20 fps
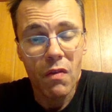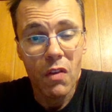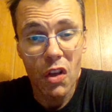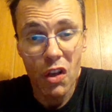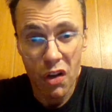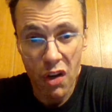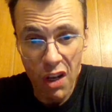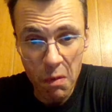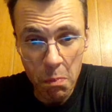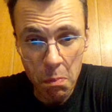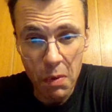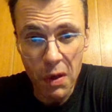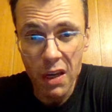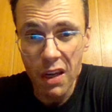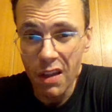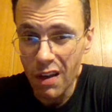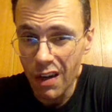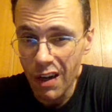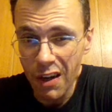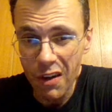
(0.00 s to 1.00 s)
and I
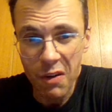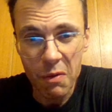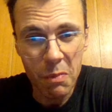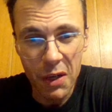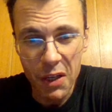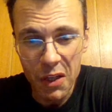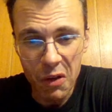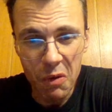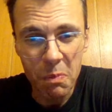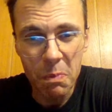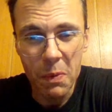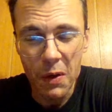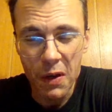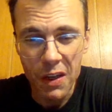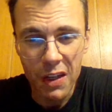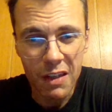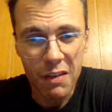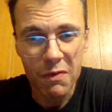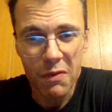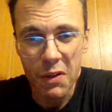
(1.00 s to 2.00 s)
paid out of my own
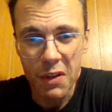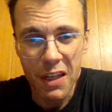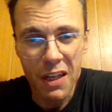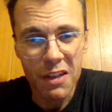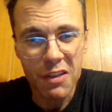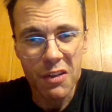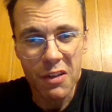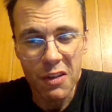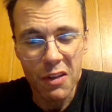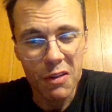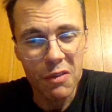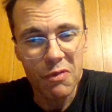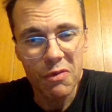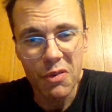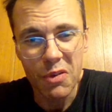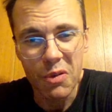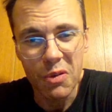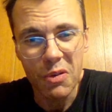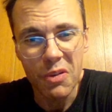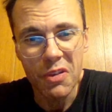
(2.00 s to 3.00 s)
pocket for that stuff
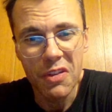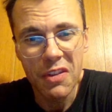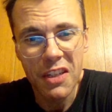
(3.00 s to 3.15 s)
too.